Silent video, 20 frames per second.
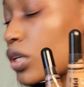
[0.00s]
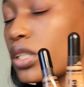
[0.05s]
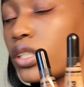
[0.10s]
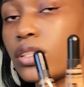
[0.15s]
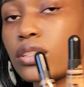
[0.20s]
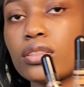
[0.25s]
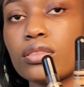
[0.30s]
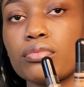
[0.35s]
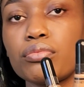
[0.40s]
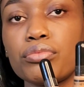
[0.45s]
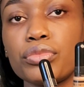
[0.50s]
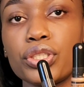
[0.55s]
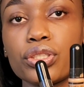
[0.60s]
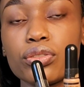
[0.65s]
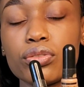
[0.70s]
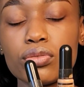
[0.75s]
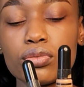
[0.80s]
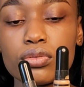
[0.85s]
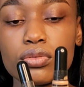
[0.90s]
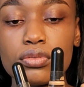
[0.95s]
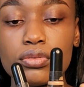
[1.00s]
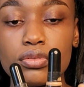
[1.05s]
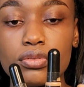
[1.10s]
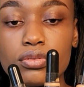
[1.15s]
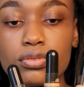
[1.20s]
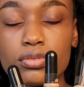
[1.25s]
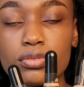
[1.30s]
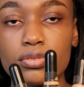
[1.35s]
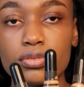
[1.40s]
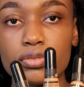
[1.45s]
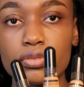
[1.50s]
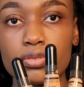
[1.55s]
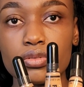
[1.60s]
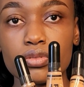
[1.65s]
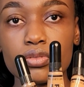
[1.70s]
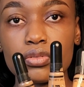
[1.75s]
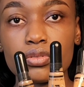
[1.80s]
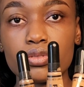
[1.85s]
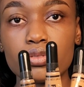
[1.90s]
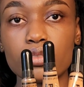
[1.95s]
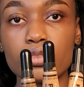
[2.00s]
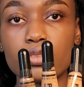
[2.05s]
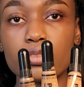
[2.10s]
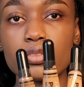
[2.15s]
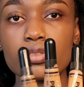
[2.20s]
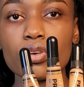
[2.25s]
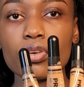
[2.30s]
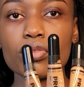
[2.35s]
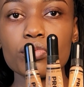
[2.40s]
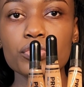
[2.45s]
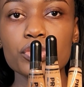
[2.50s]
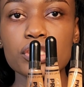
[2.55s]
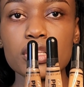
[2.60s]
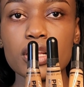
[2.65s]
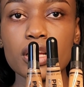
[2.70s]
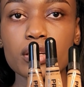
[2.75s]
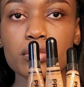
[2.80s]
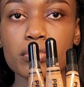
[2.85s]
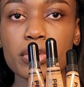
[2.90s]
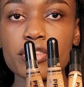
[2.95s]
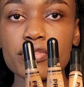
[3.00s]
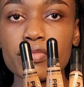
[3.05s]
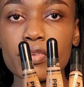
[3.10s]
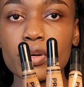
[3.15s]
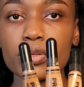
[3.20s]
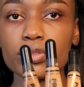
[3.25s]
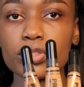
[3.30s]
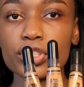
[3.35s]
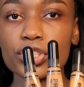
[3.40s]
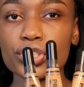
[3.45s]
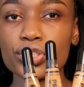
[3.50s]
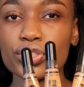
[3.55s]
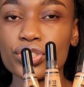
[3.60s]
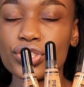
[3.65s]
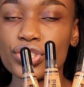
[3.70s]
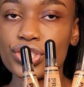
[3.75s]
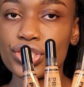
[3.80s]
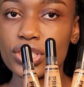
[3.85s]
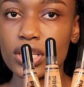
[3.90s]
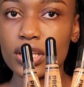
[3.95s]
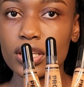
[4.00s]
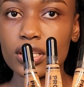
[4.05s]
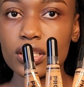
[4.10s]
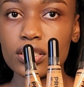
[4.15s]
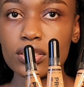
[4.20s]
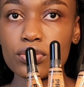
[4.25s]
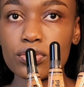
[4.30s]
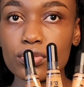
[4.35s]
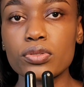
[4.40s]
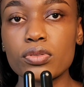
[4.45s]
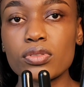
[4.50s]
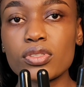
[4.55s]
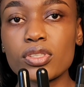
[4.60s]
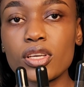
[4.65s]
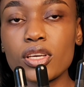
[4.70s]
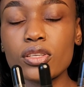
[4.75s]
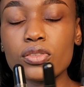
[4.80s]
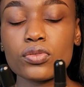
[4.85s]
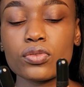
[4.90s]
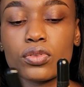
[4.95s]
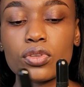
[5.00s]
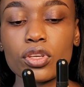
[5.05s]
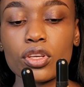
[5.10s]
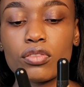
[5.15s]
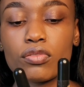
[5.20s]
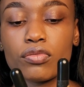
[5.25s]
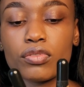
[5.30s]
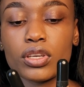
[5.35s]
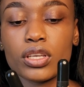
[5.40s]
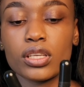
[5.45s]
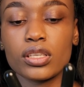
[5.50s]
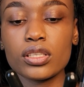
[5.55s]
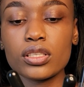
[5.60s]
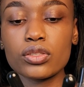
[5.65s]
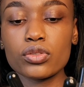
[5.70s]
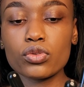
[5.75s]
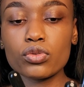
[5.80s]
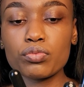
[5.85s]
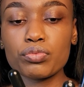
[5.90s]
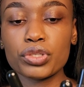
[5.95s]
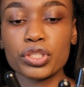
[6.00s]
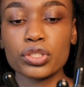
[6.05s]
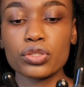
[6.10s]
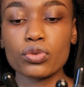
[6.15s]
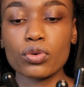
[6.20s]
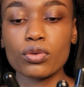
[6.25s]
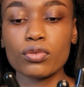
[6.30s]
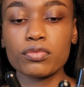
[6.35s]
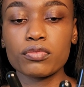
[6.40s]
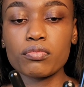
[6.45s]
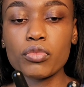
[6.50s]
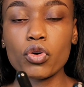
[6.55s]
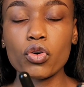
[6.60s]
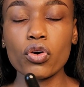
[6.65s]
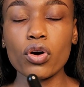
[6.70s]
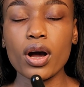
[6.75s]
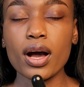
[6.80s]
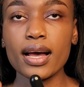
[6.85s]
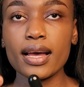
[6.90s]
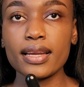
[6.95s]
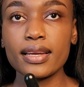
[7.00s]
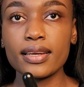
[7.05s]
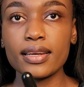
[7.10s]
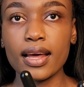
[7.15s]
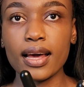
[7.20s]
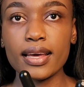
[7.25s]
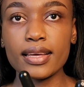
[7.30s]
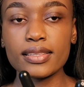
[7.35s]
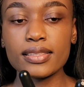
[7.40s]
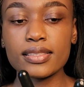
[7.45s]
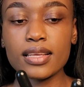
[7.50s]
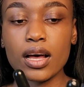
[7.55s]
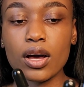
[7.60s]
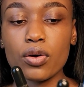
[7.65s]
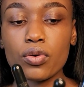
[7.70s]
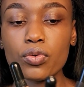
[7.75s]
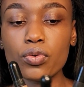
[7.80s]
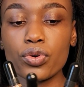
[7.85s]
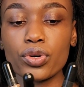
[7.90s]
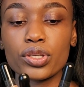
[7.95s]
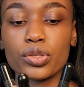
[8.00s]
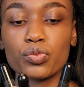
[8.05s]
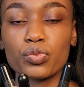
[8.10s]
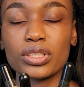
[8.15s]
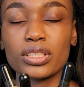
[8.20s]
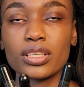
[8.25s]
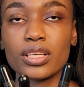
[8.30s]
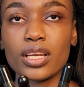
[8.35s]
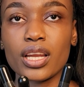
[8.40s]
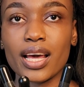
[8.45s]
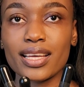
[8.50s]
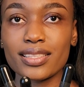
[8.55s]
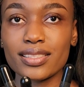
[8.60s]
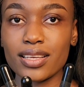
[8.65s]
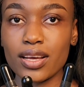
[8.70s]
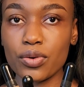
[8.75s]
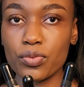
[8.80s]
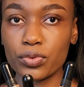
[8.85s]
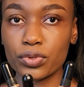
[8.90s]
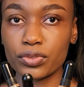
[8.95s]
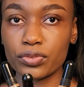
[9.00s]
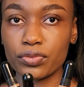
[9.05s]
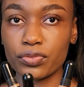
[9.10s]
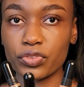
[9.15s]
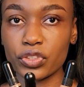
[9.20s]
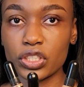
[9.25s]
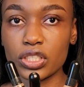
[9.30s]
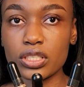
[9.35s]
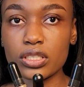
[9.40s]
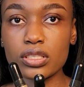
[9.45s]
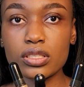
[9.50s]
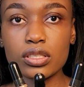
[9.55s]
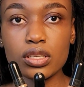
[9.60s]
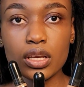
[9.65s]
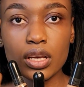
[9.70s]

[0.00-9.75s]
in the middle is almost like my foundation shade. Today, to give a little bit of more highlight, I'll go in with the lighter one first